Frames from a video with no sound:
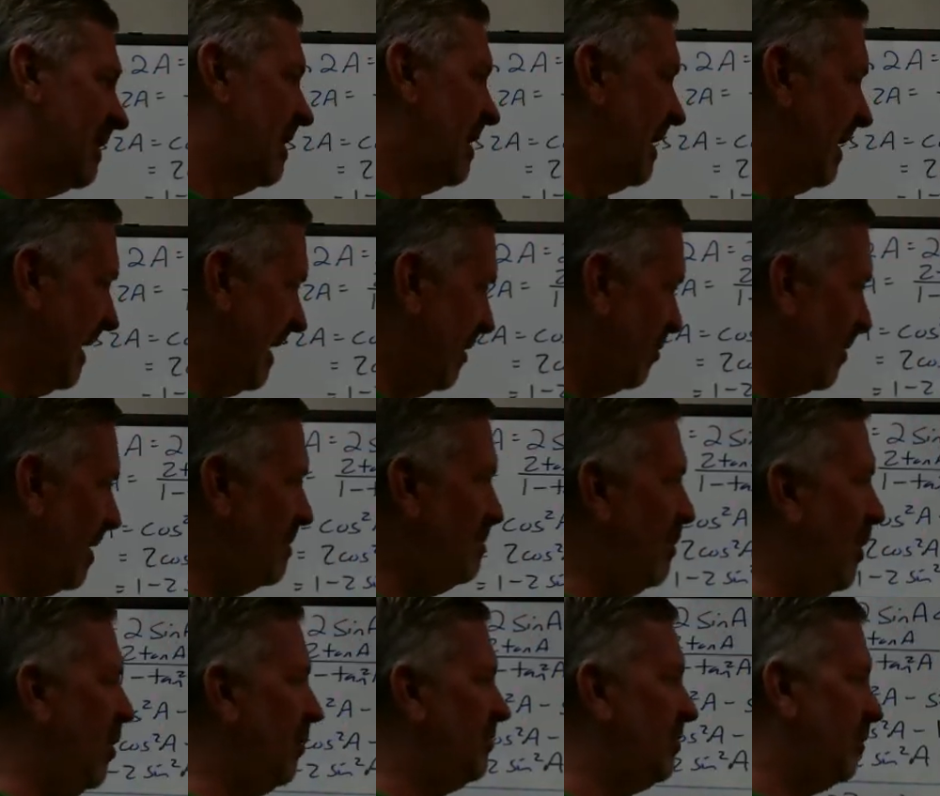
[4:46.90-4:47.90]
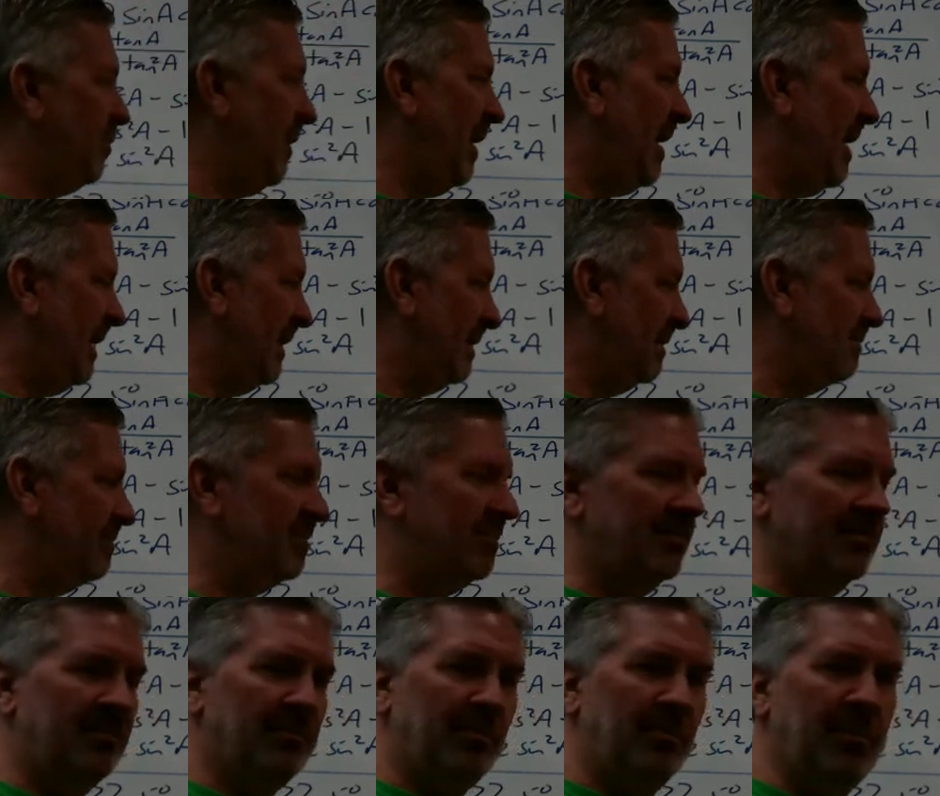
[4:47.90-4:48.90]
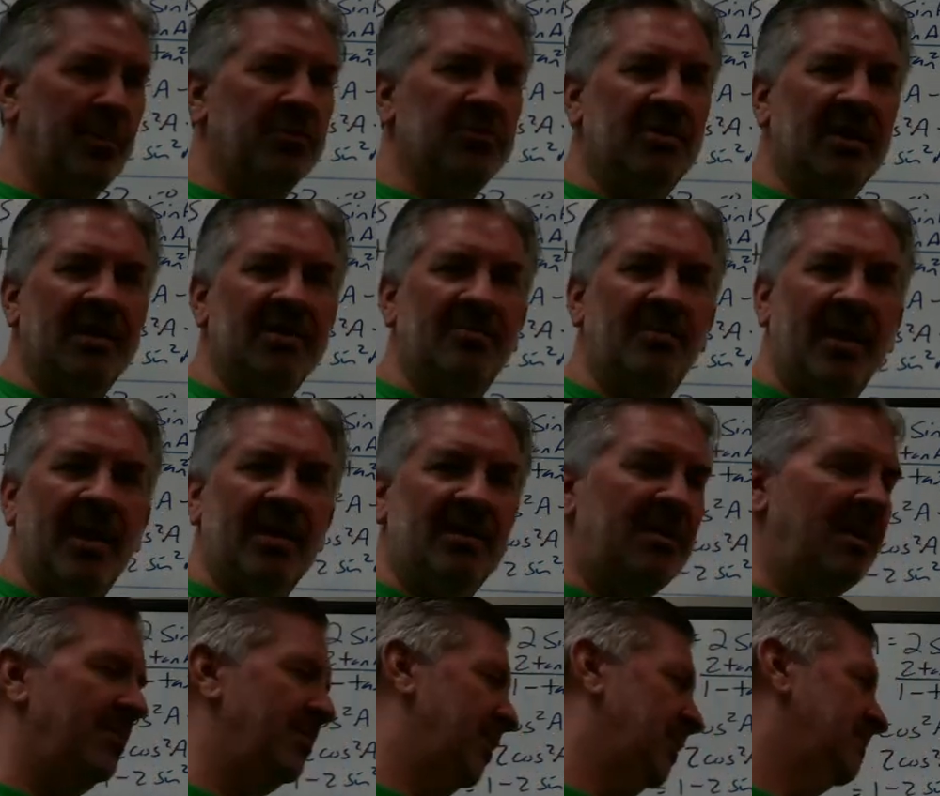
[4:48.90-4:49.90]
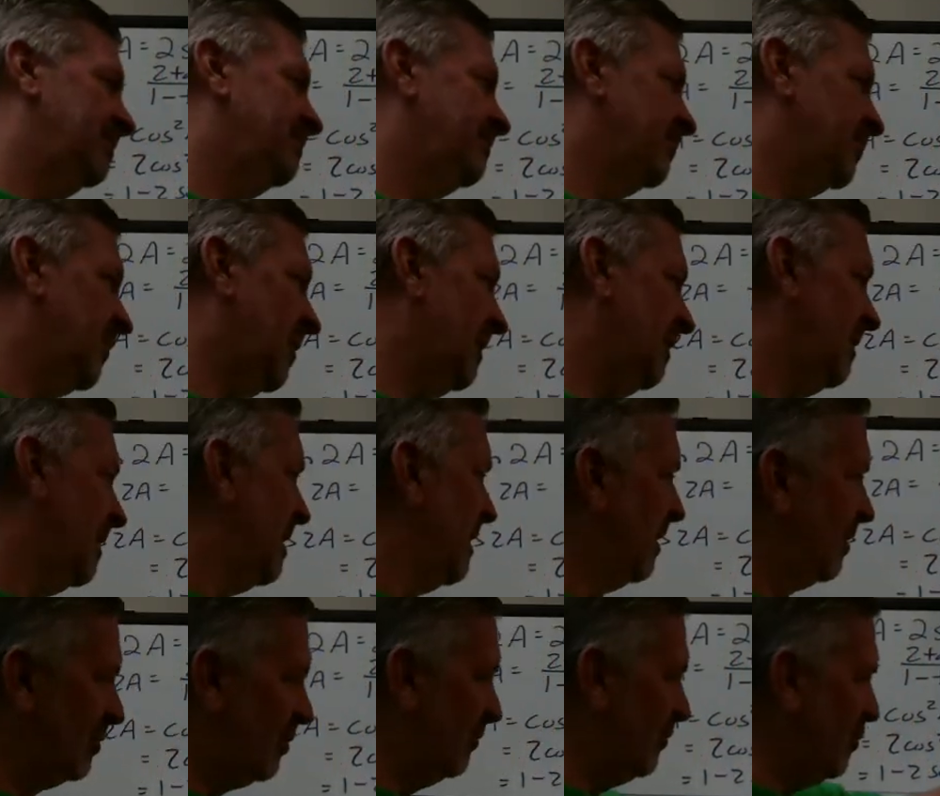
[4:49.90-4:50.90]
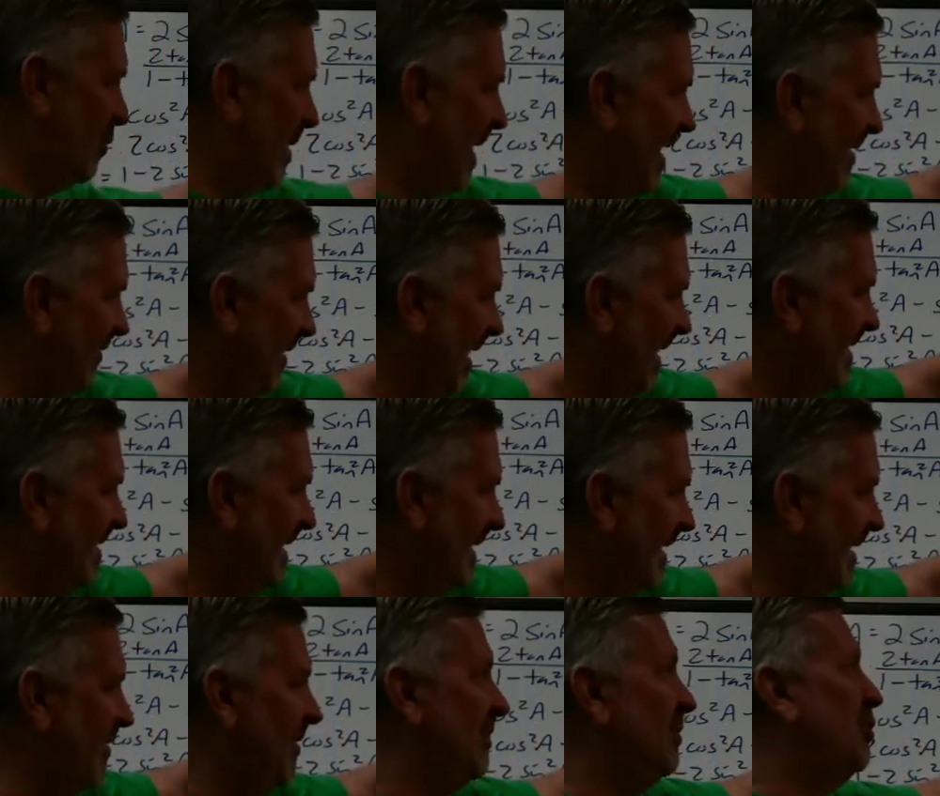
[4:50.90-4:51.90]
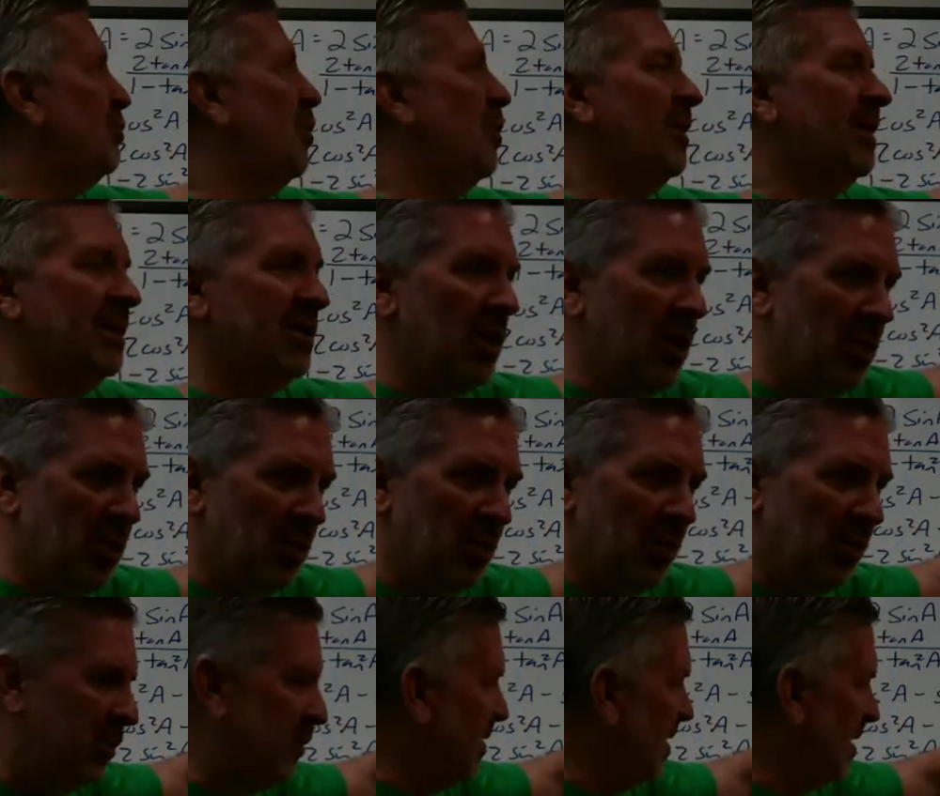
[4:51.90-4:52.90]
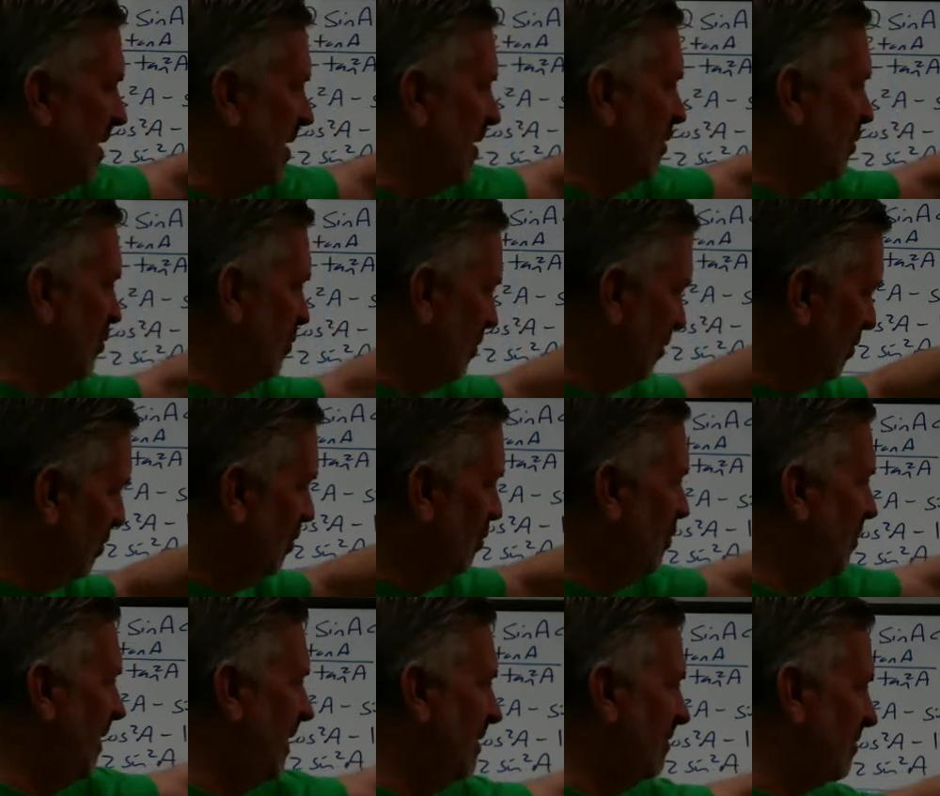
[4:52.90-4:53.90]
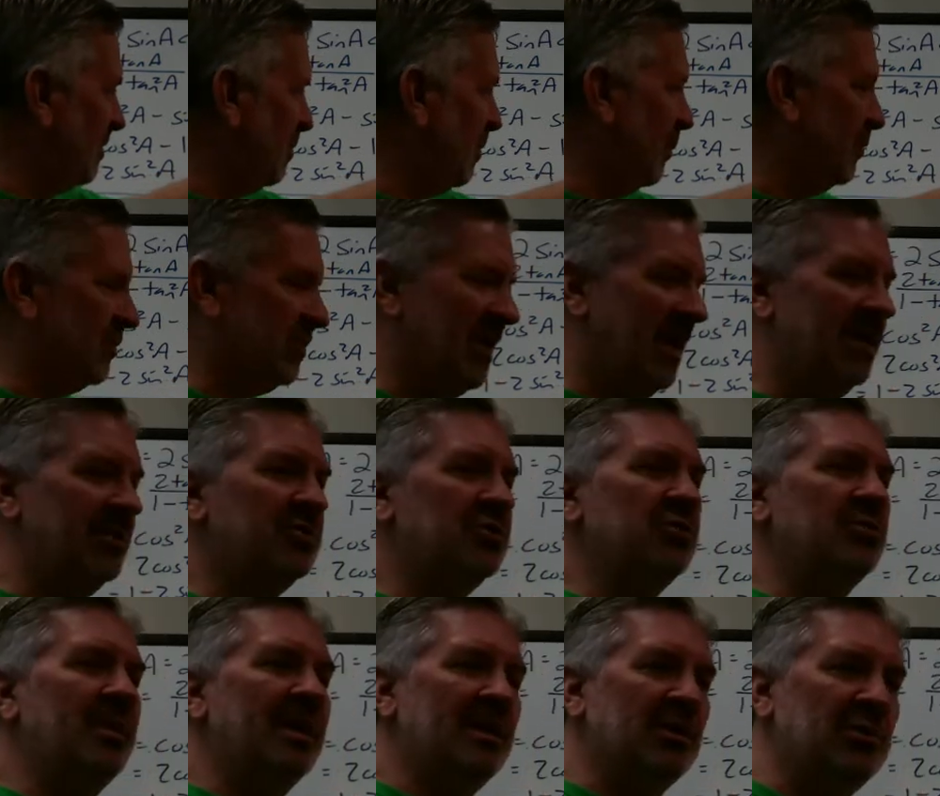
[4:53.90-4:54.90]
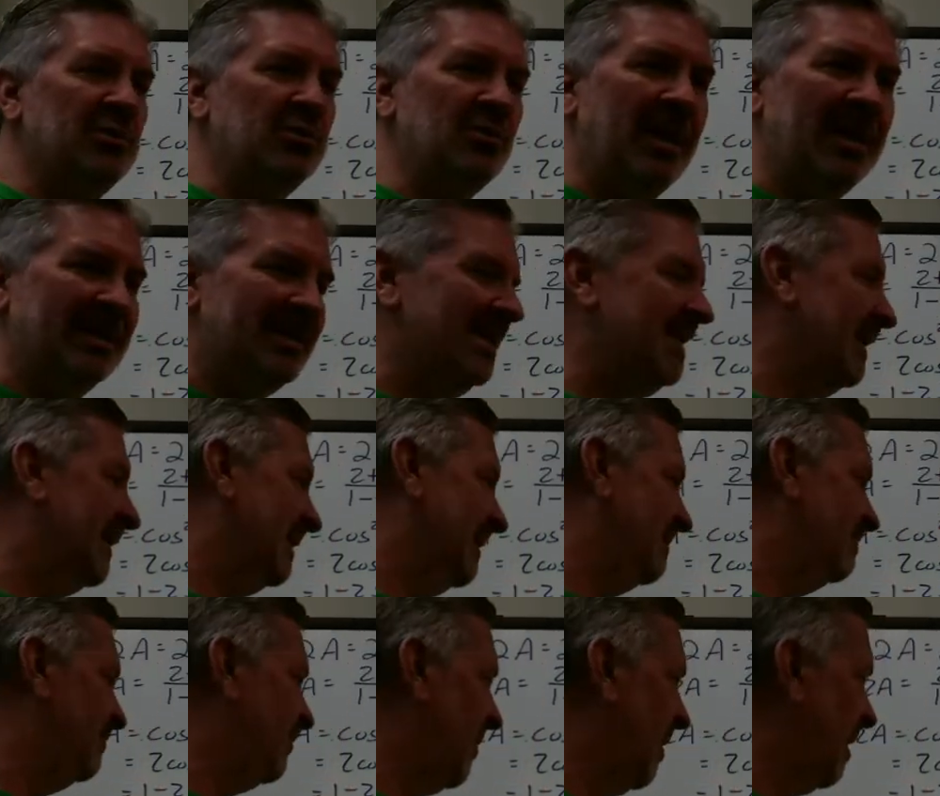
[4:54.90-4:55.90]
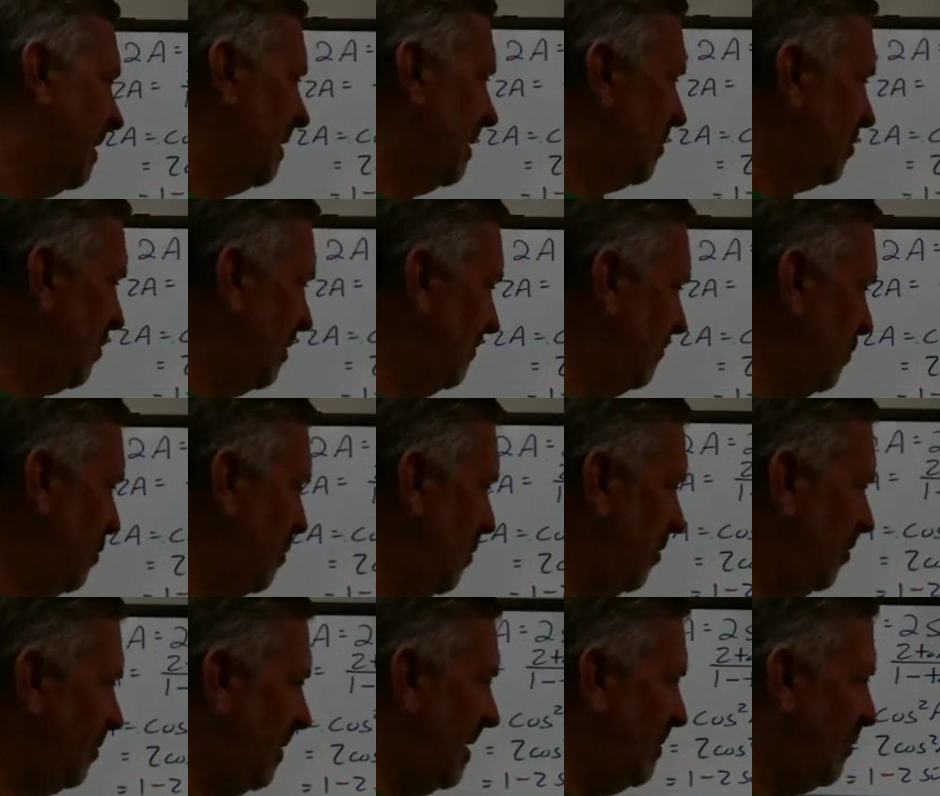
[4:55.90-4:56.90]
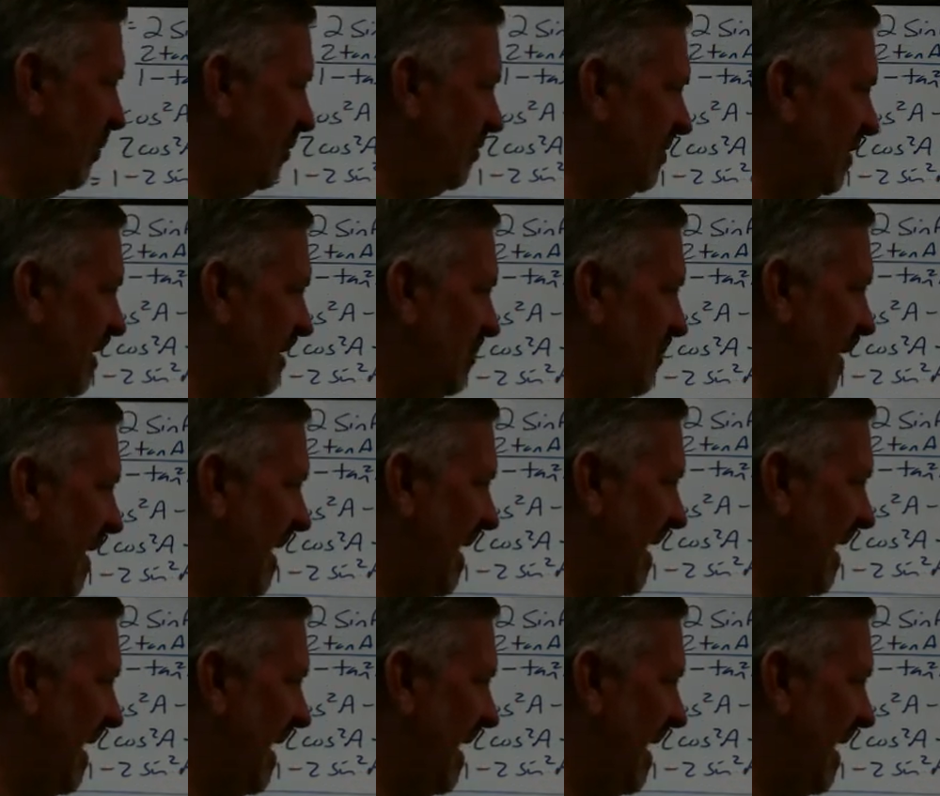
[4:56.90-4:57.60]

Here I'm multiplying both sides by a number. Okay? So if you have an identity that you already know, you can do things to both sides to make a new identity. So if you multiply both sides by